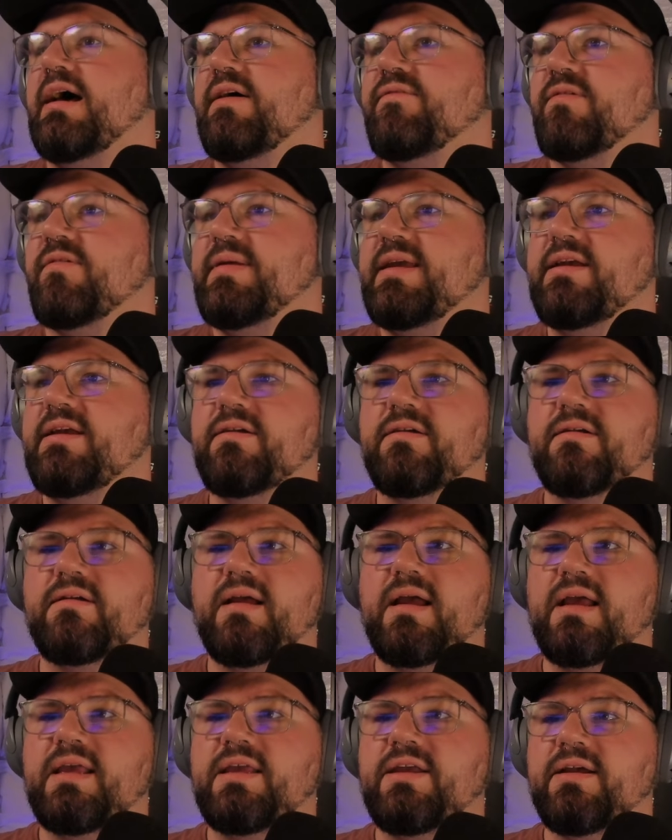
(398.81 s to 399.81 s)
From
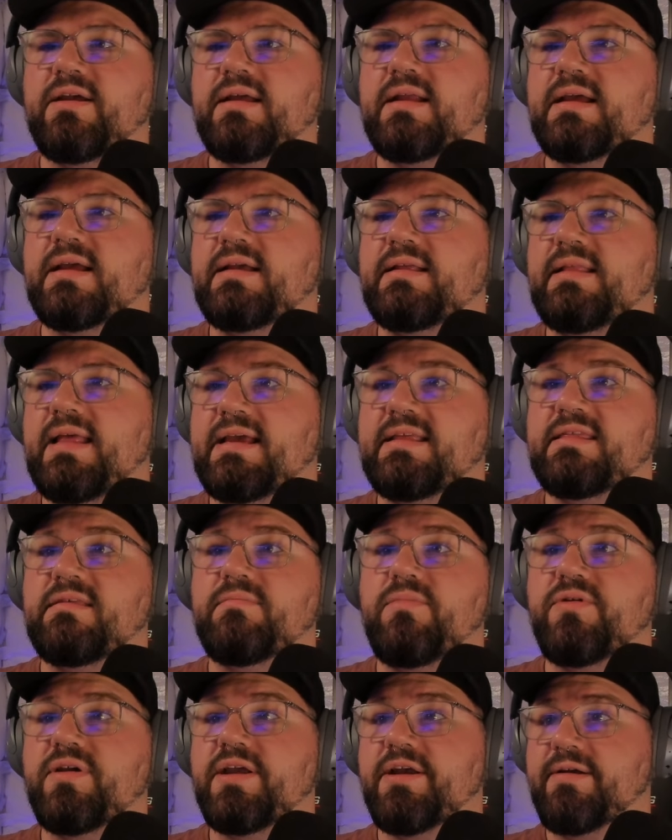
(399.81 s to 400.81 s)
here, you're going to click the
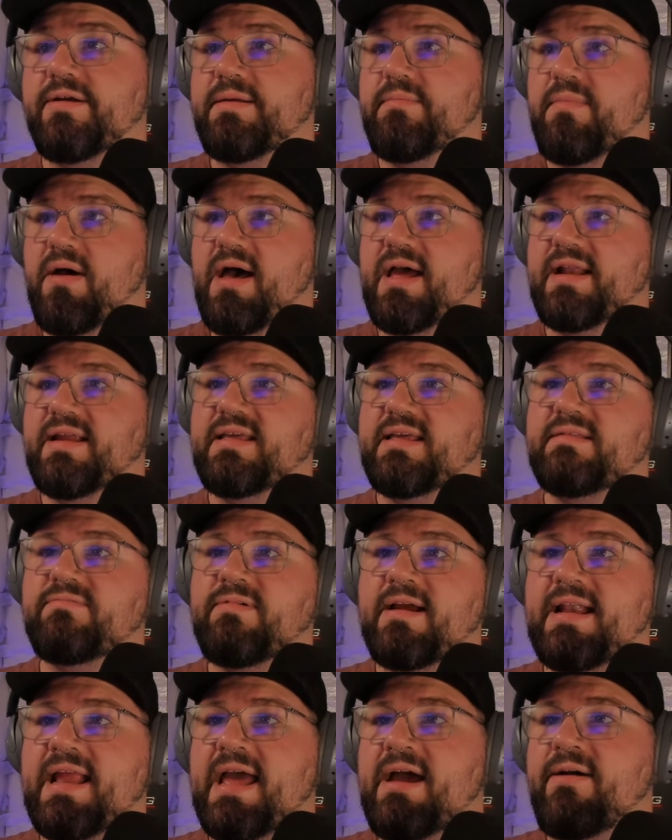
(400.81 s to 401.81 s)
Moguri Mod.
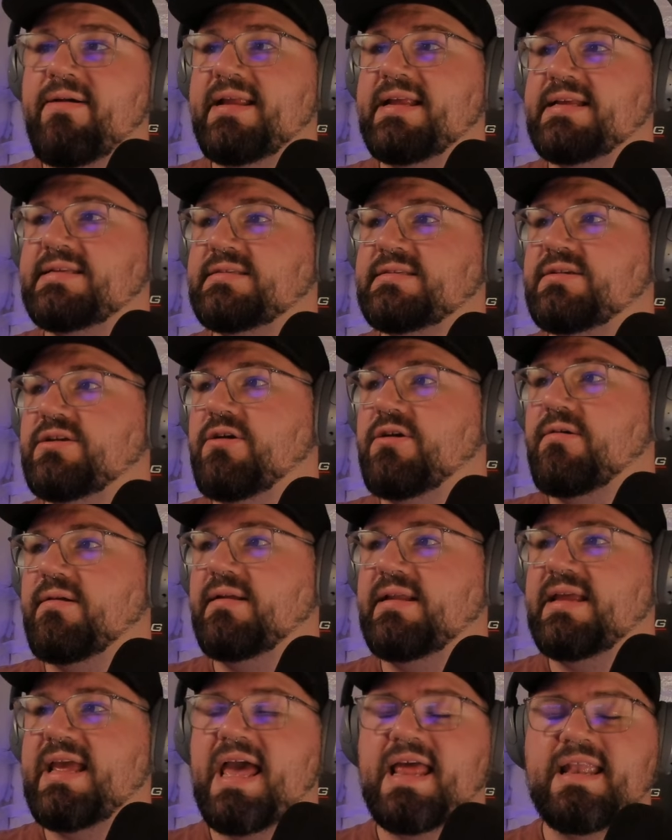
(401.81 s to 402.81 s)
Right now, it is
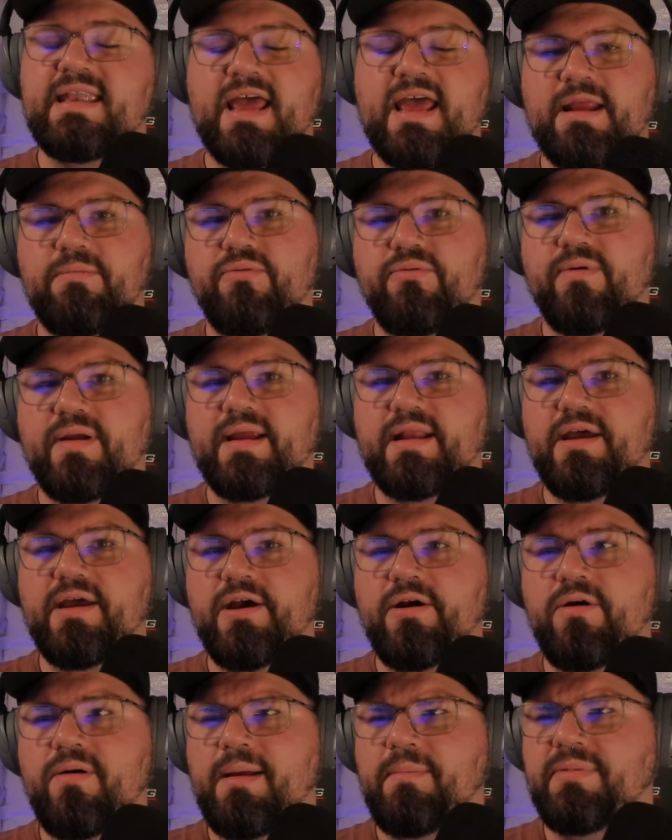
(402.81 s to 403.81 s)
currently at
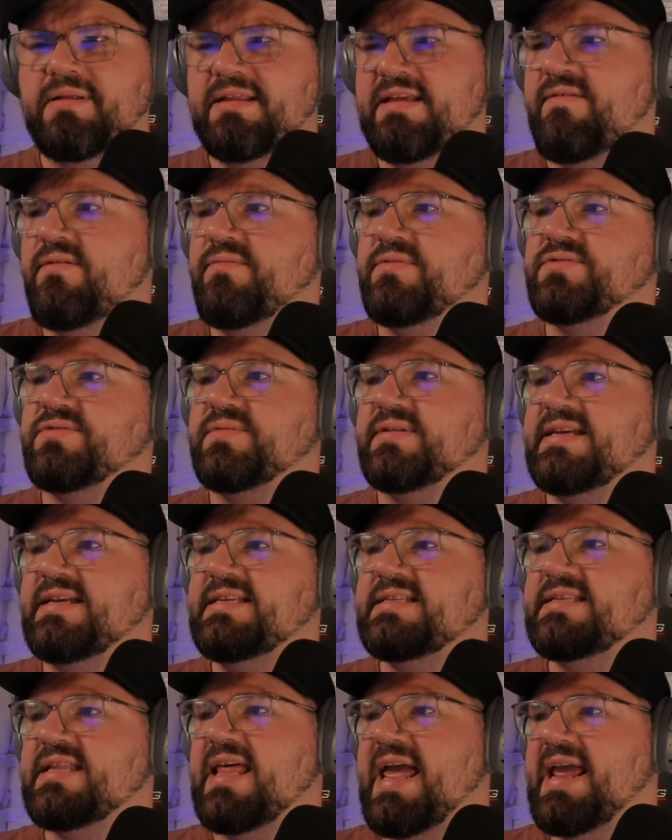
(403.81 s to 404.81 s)
9.0. I believe it was
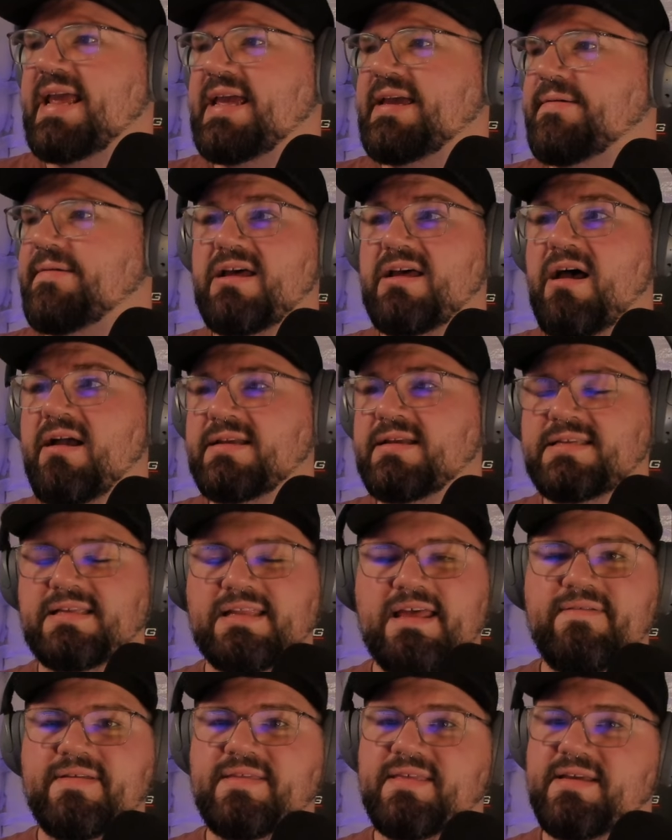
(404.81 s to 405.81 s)
released like August
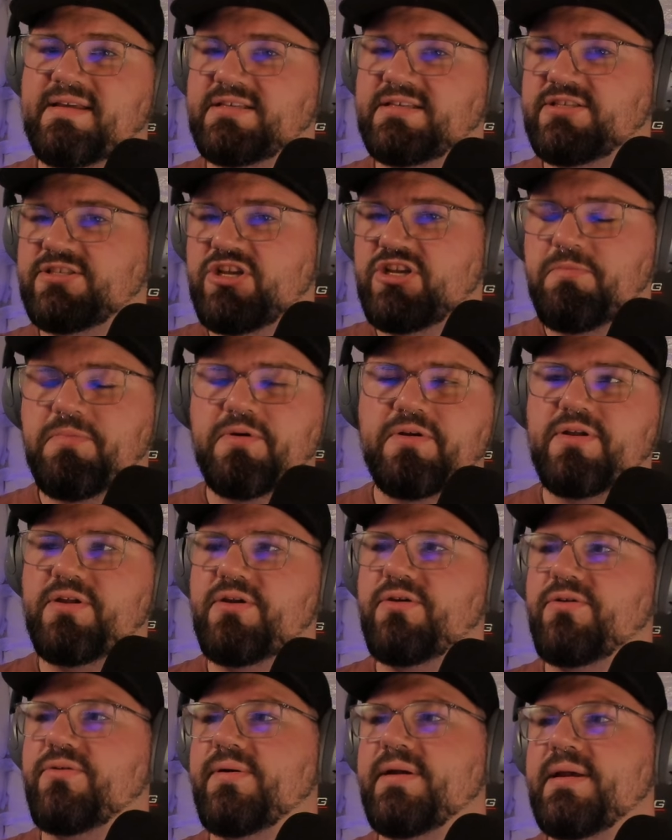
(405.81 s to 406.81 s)
11th. Super
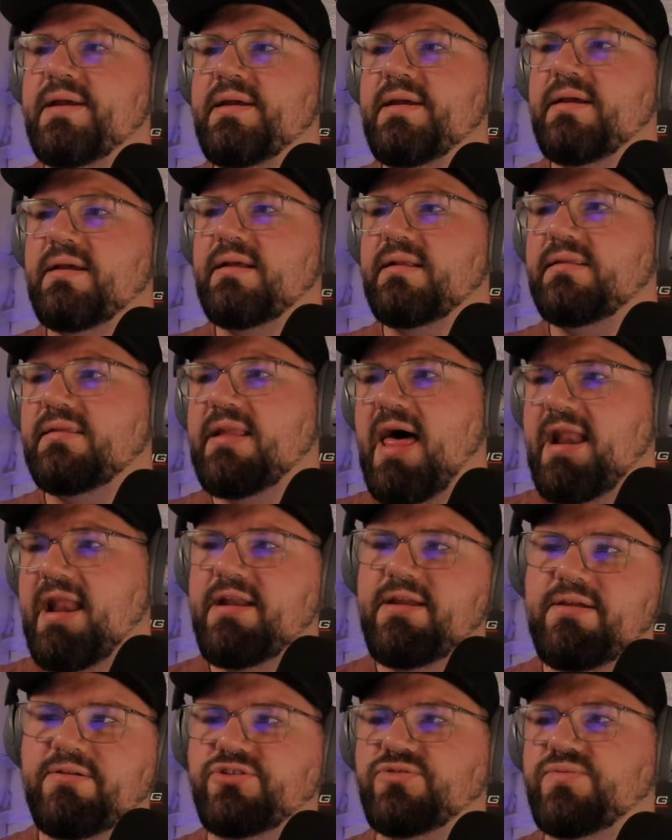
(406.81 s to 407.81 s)
new, a lot
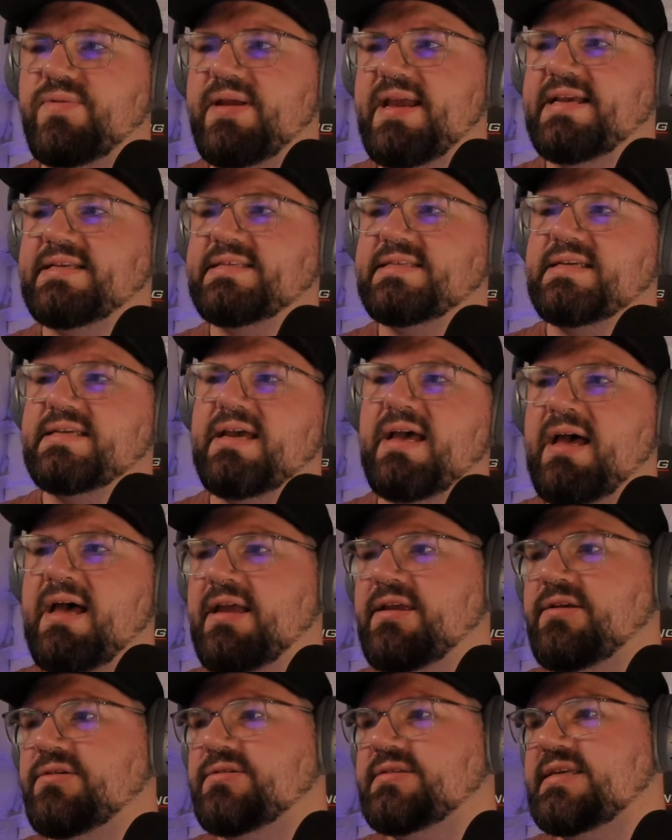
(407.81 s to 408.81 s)
of new tweaks.
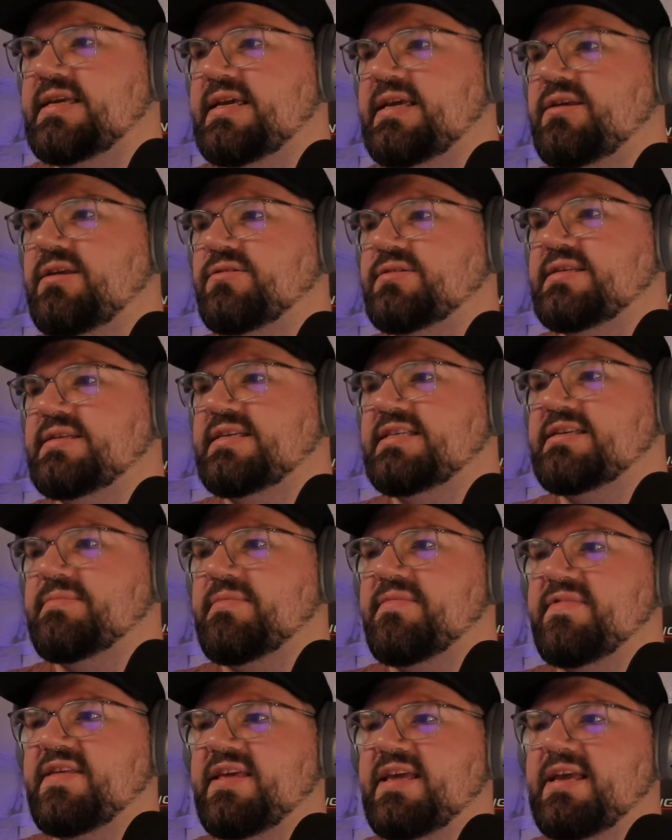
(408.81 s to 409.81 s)
You'll see
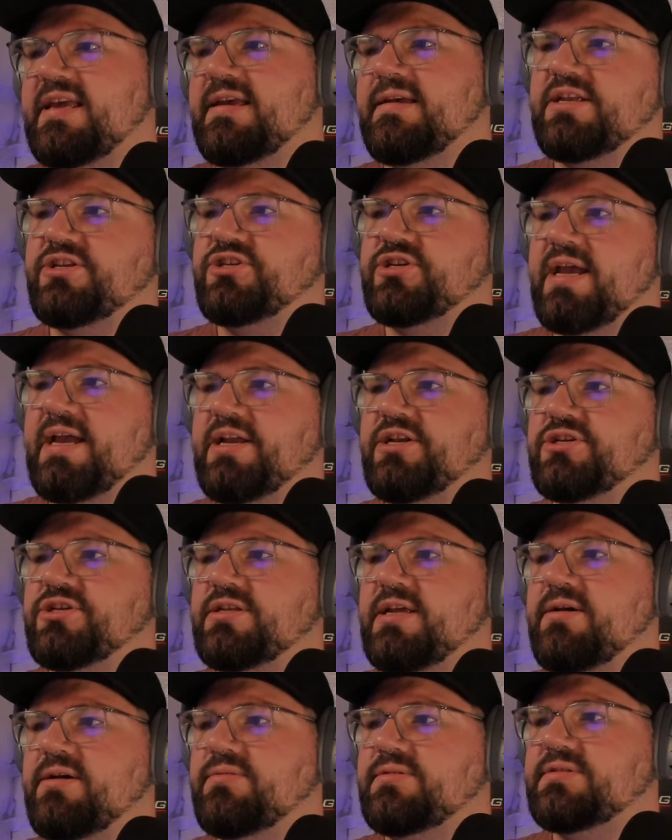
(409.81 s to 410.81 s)
some of the
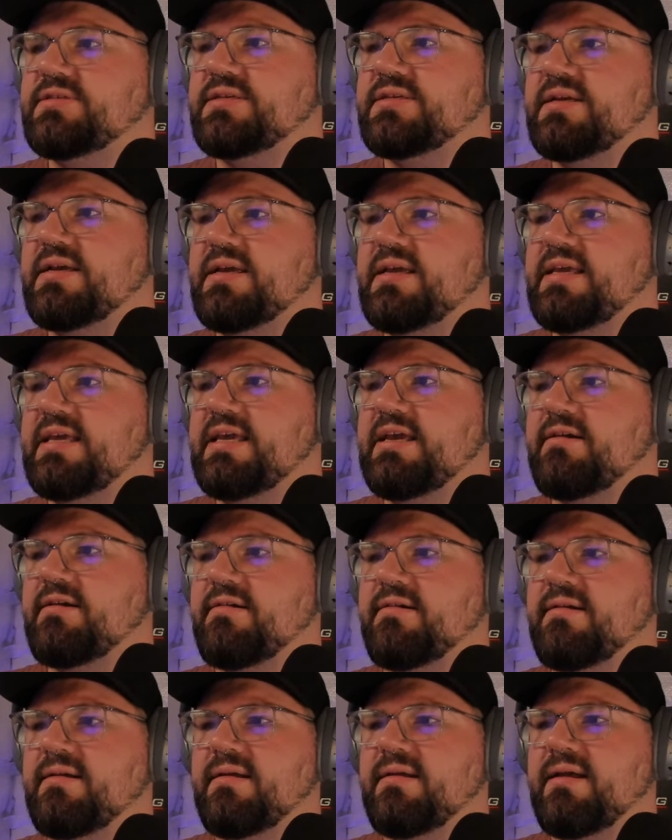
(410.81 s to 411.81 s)
change notes here